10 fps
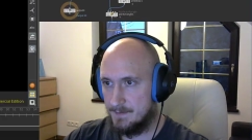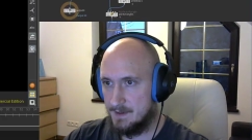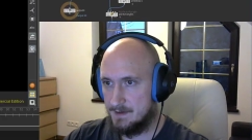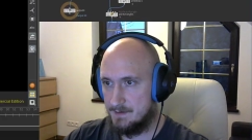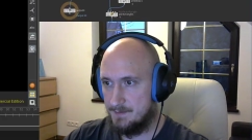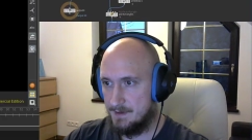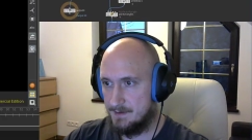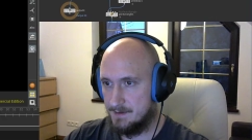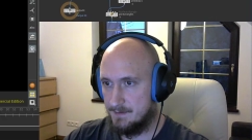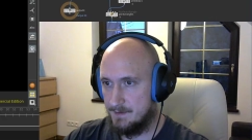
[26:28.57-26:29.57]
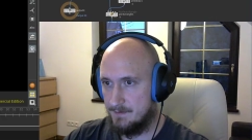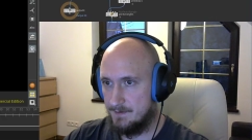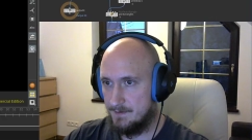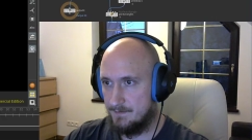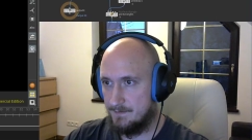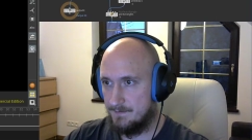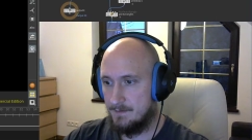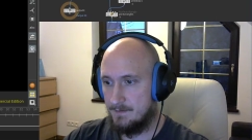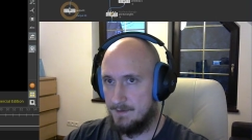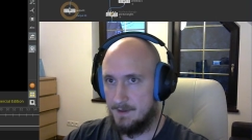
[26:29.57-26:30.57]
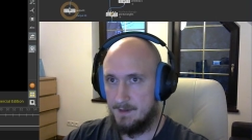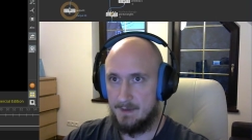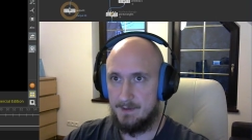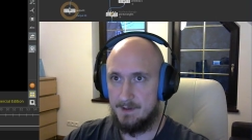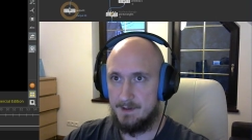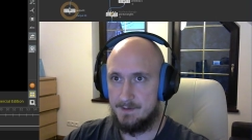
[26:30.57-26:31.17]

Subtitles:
Let's pick some different frame, maybe this